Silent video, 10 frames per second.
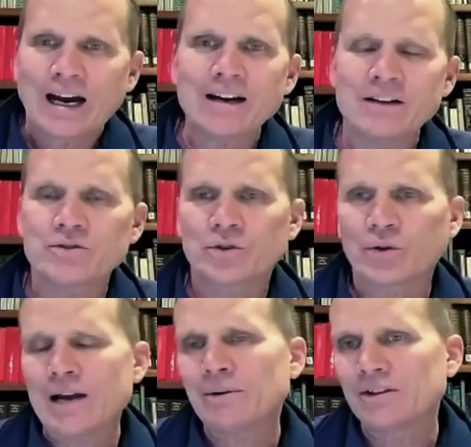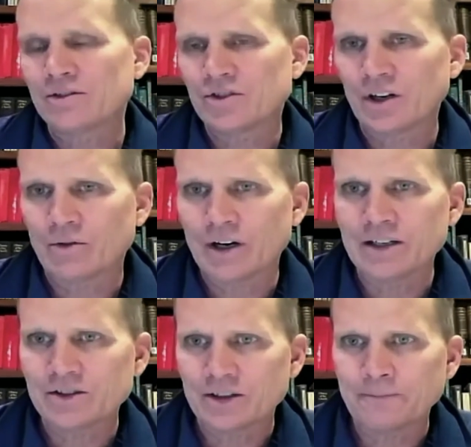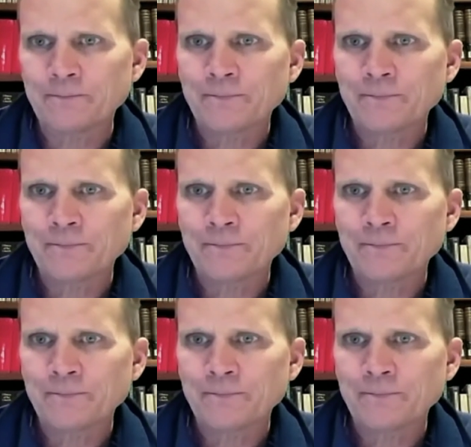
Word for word: kind of describing this generation